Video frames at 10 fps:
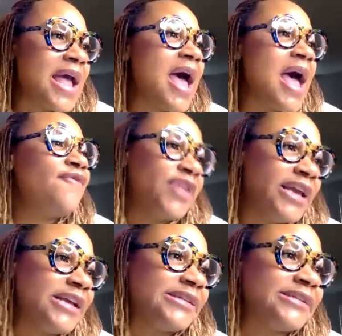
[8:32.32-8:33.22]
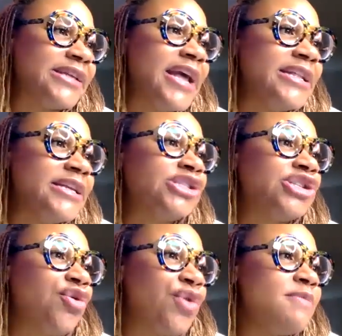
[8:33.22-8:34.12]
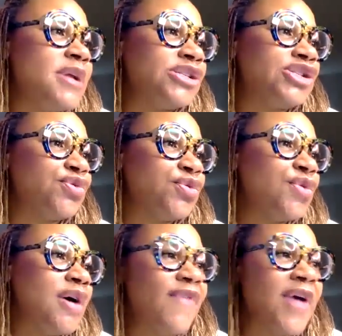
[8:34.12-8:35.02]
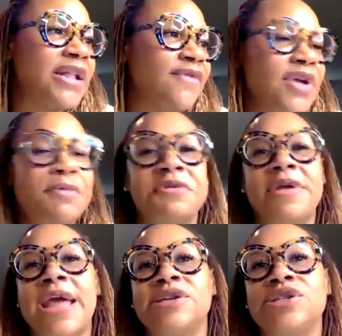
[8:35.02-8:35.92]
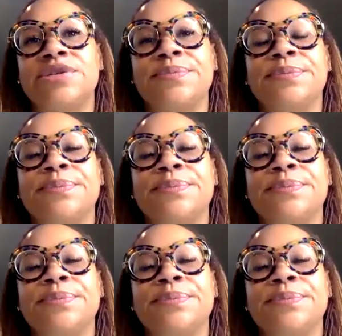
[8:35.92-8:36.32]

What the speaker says: conflicts and disagreements through effective communication?